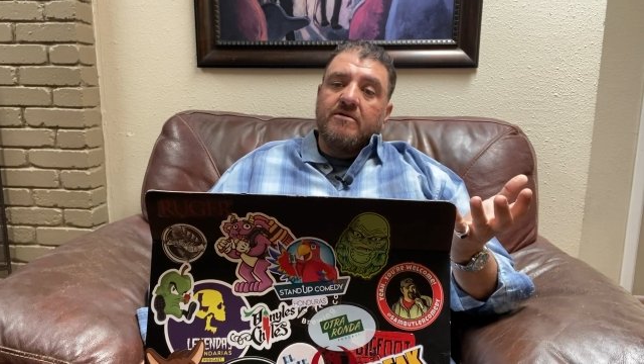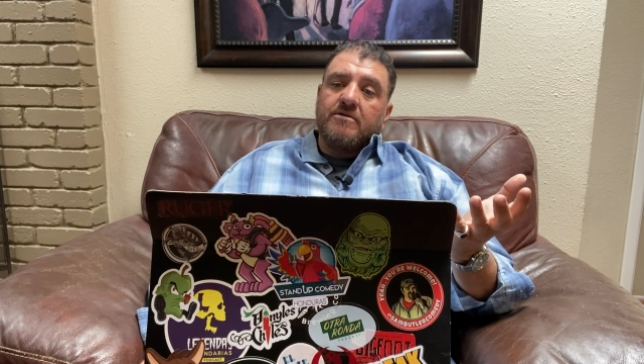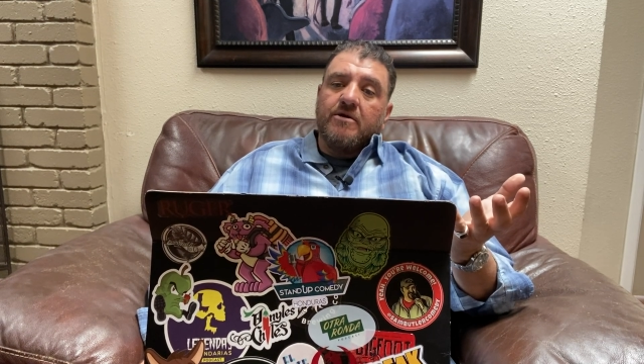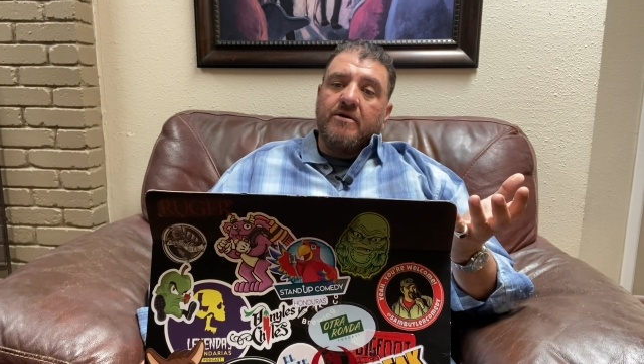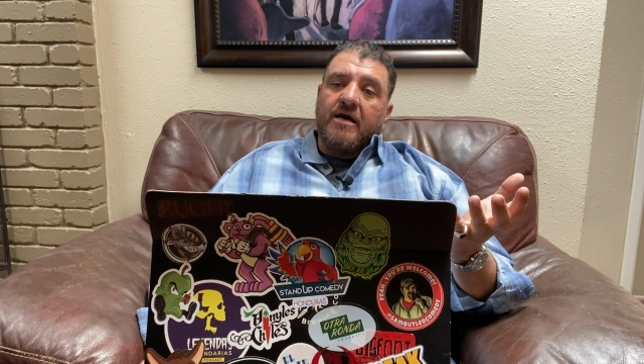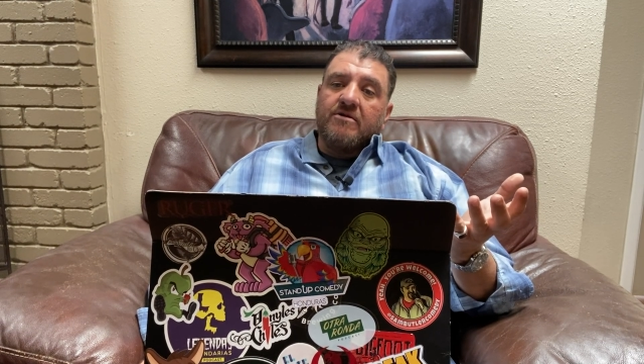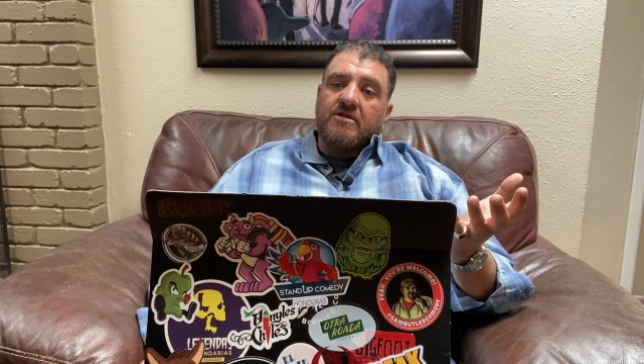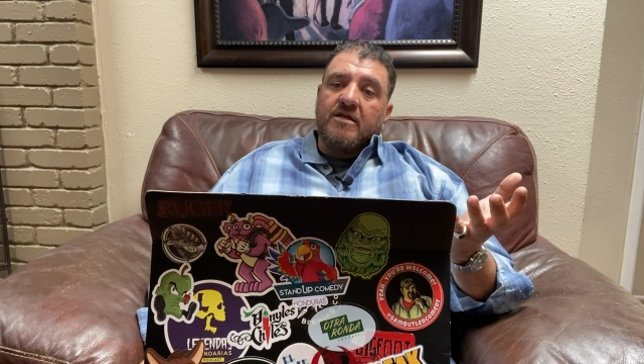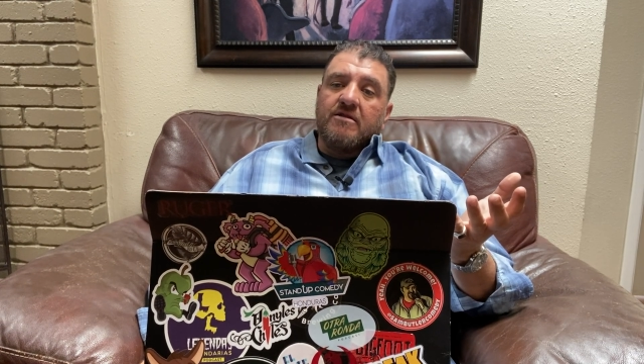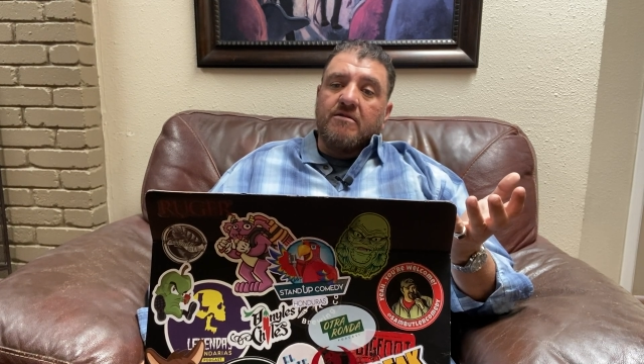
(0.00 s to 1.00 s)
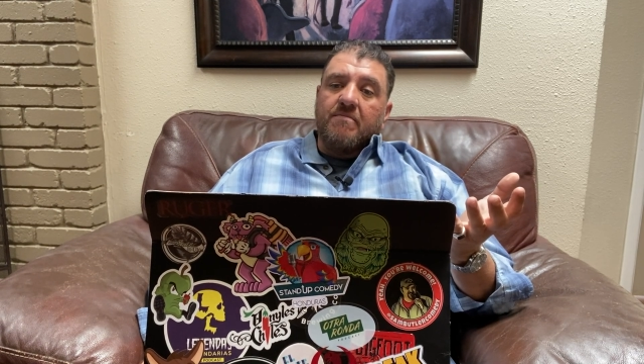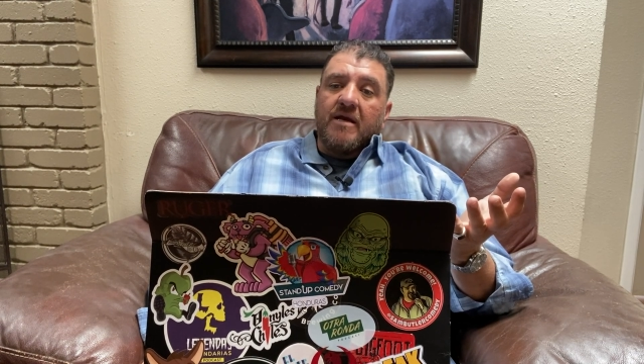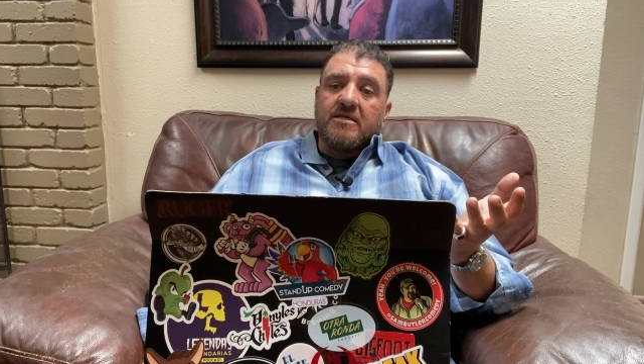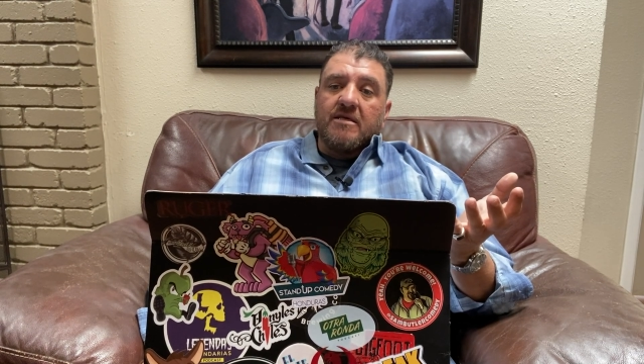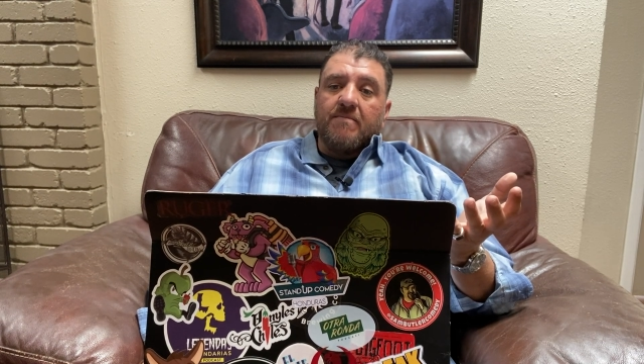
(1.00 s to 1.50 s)
It turned out that the
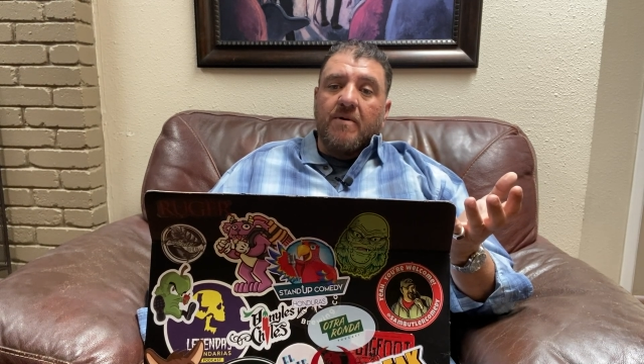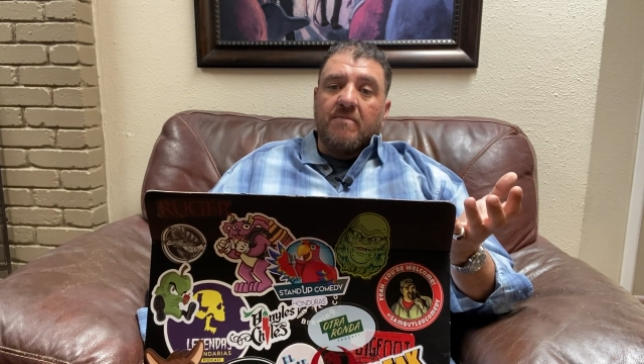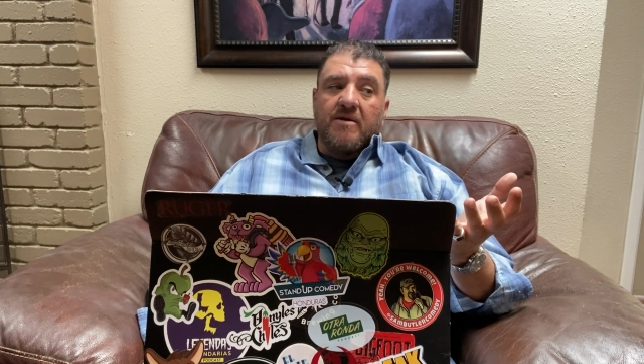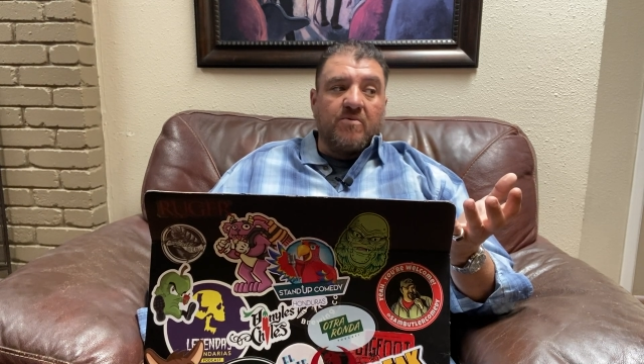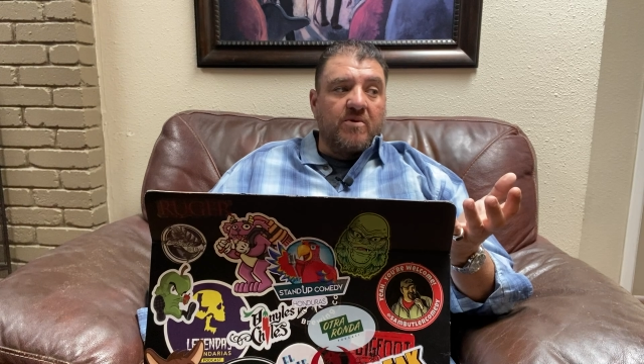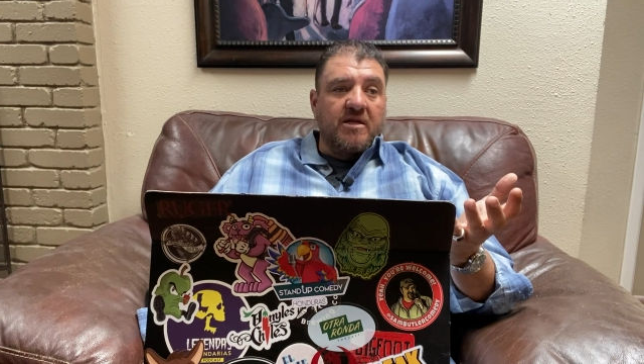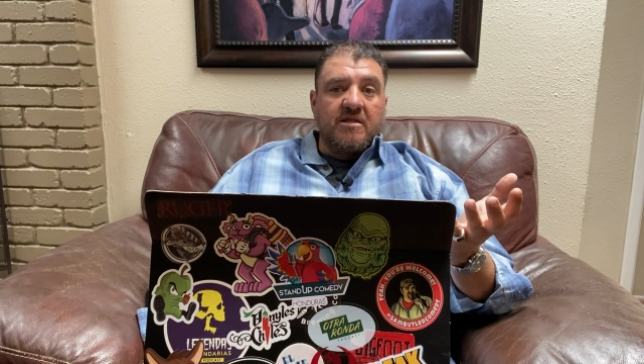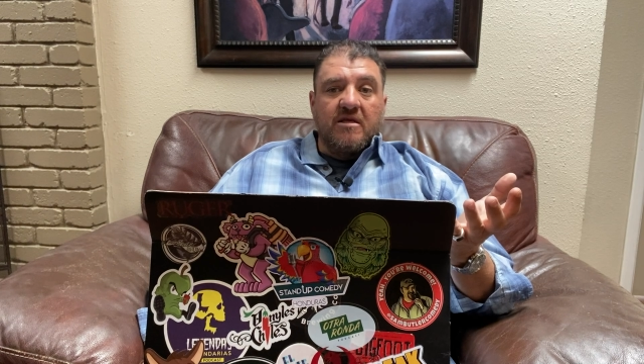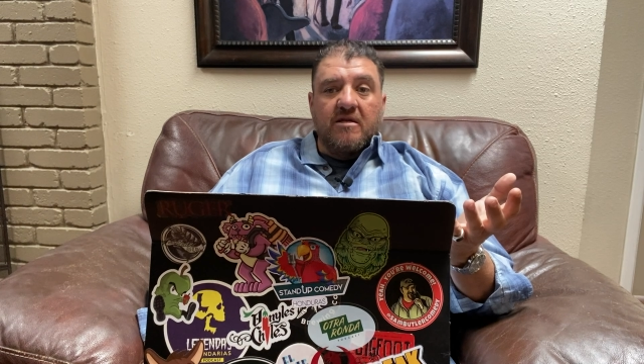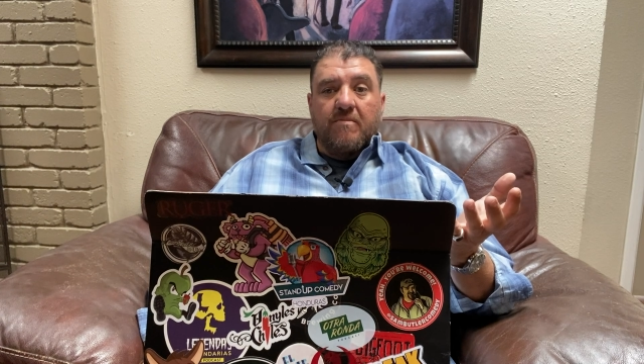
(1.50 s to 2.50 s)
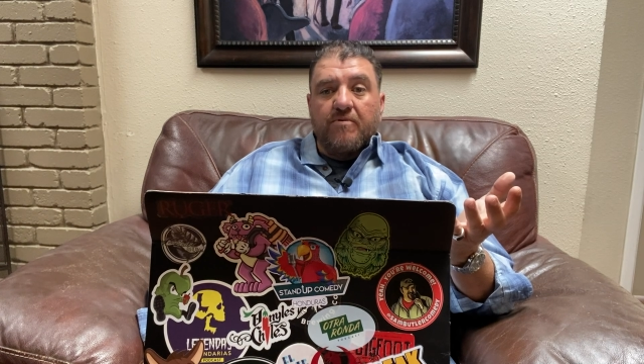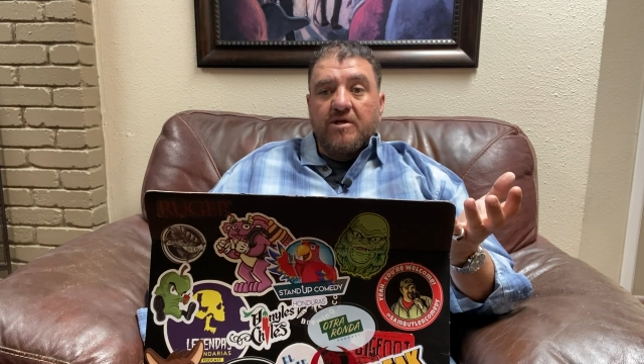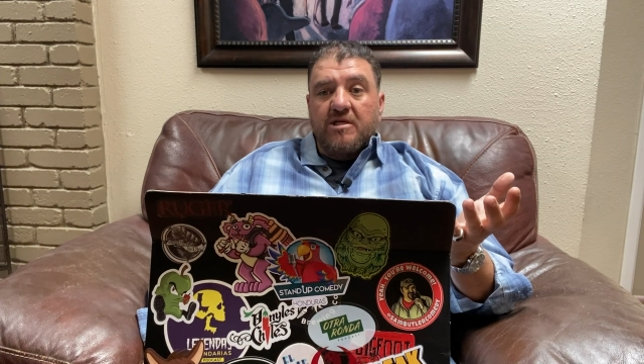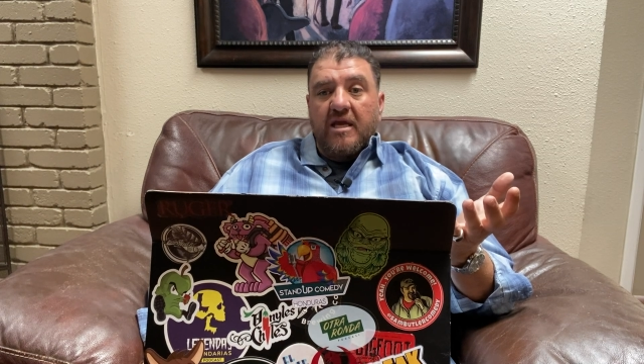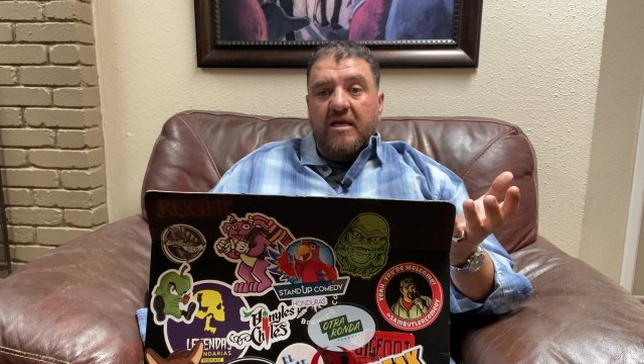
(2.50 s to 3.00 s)
Mexican public really didn't
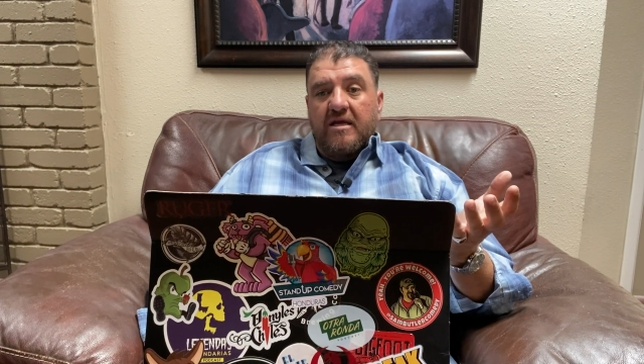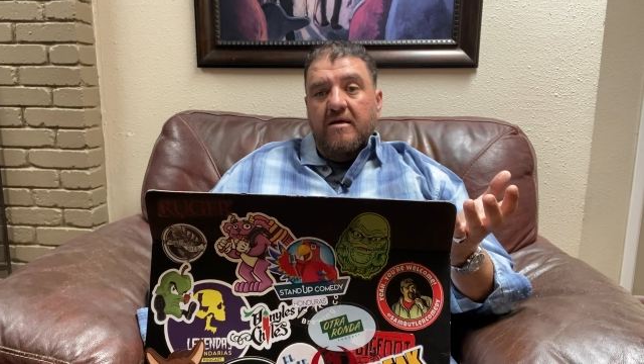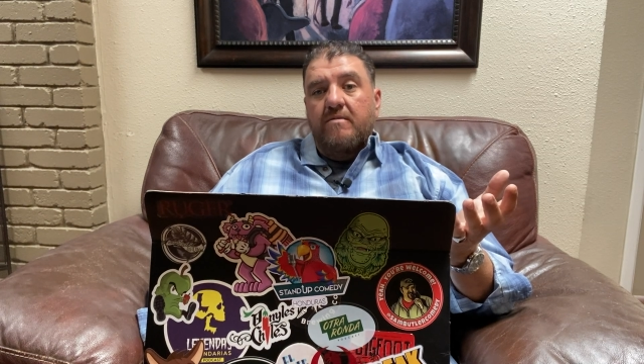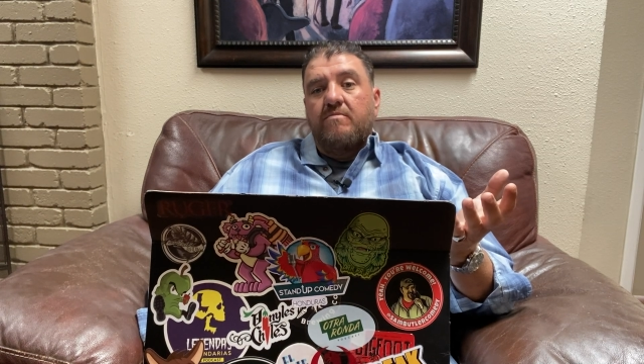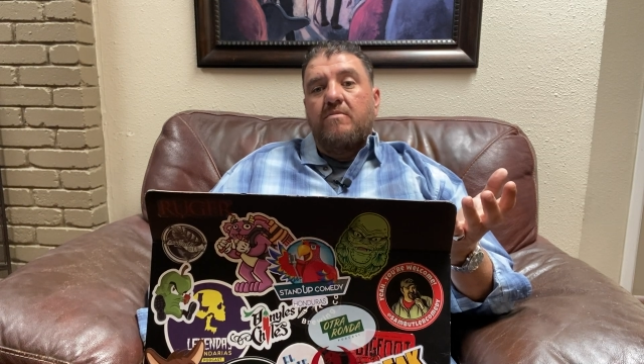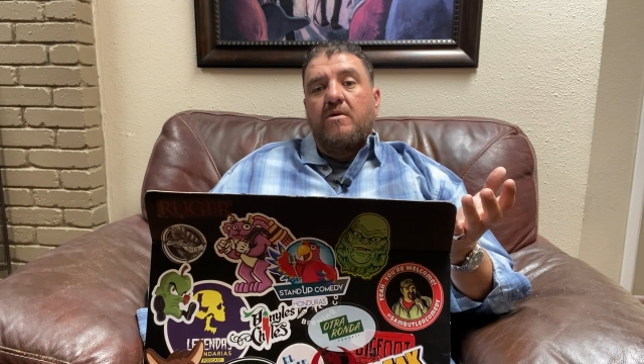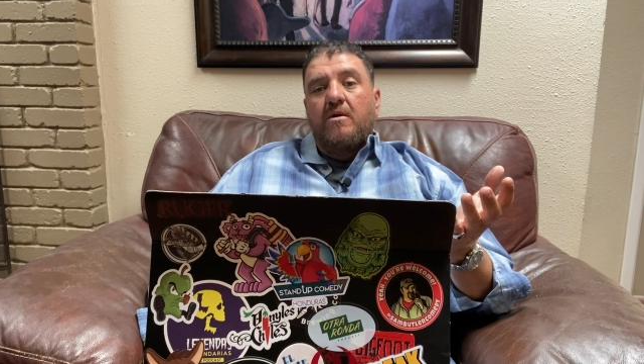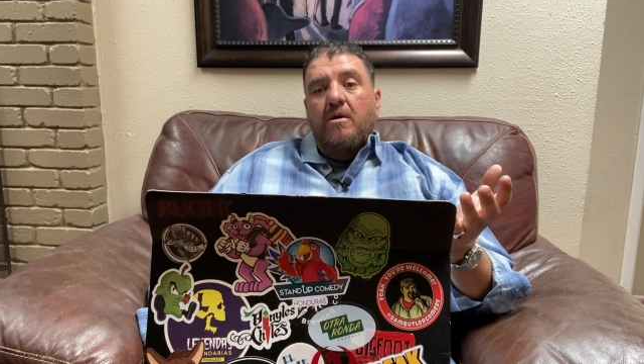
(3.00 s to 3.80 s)
appreciate him